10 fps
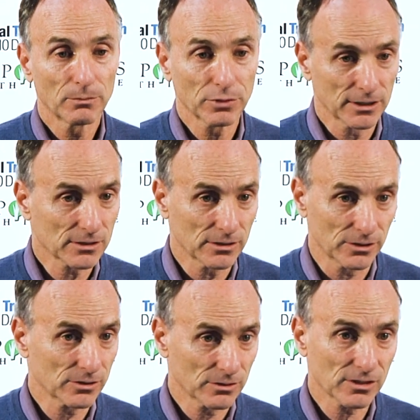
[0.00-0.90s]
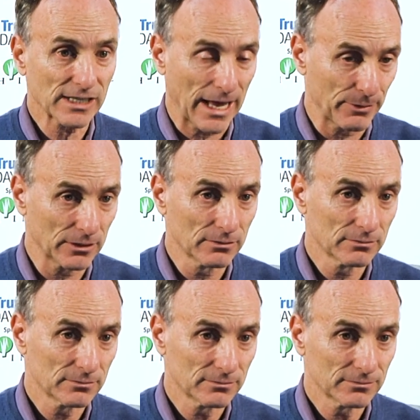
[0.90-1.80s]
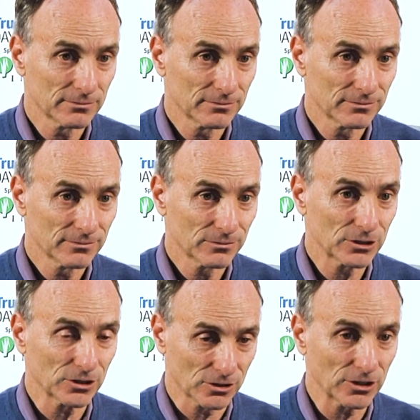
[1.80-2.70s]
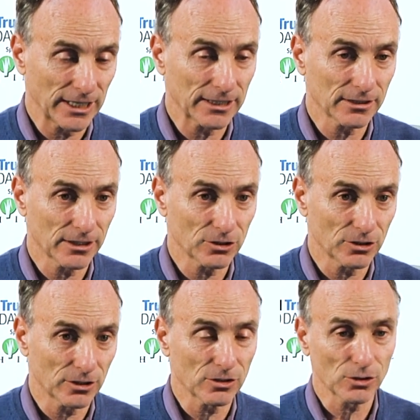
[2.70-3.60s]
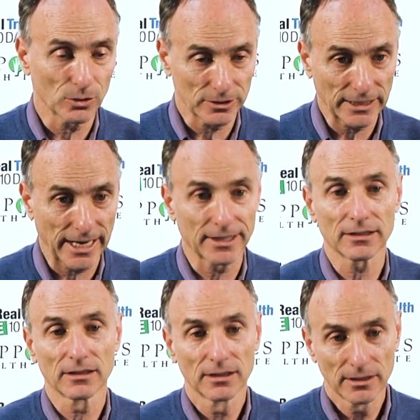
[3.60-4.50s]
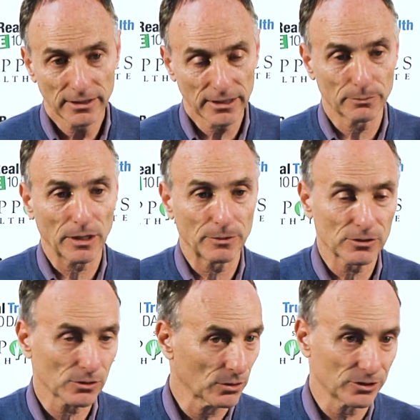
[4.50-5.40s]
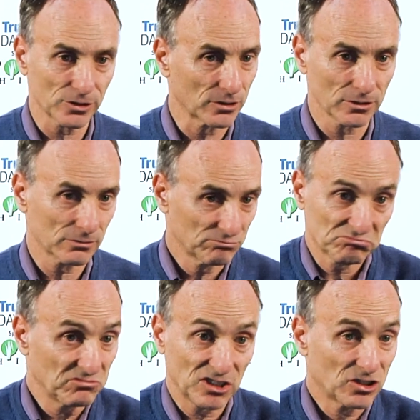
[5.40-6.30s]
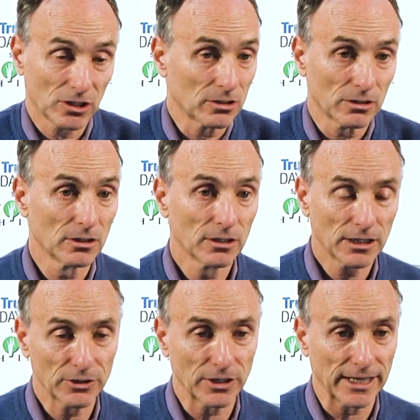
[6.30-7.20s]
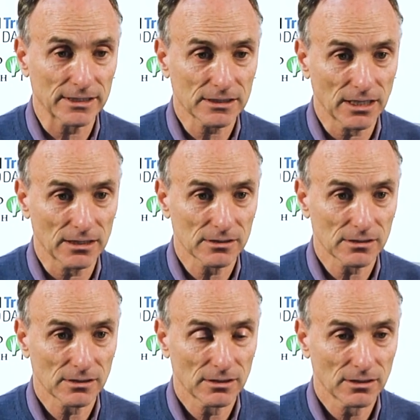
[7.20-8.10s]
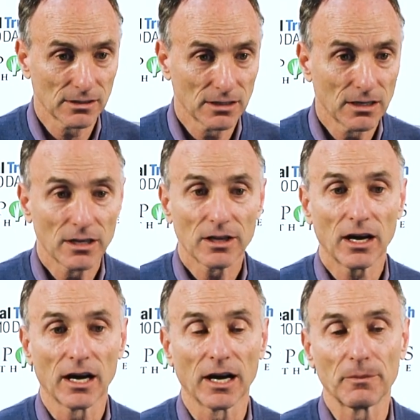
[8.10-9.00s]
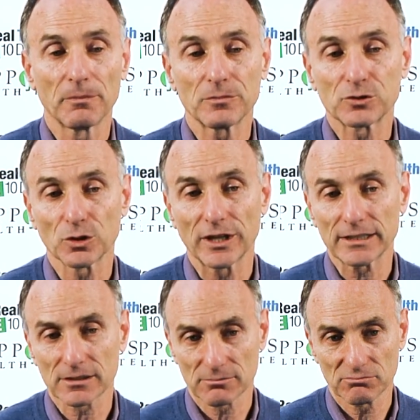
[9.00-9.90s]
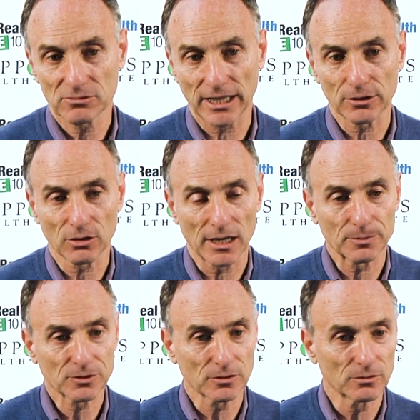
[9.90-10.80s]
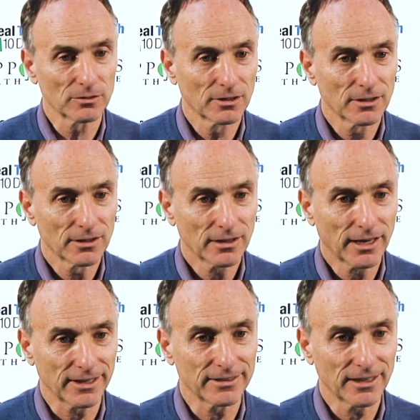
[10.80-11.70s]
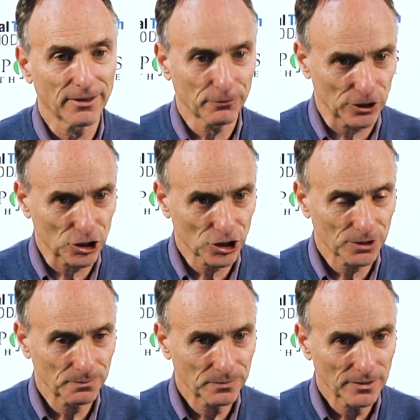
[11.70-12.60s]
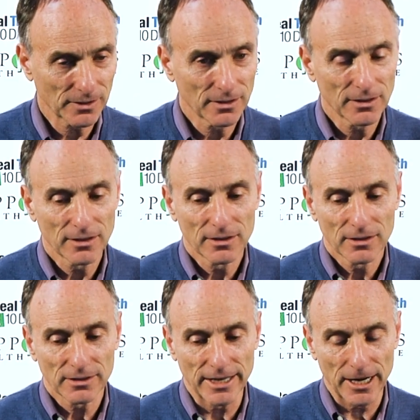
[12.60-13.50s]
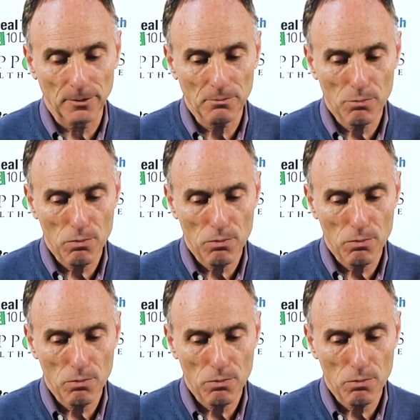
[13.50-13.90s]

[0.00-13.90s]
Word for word: Plus there's salmon, which is genetically engineered and sold in Canada, and it may be sold as early this year in the United States. Um, so that's ten crops and, and a fish. Now,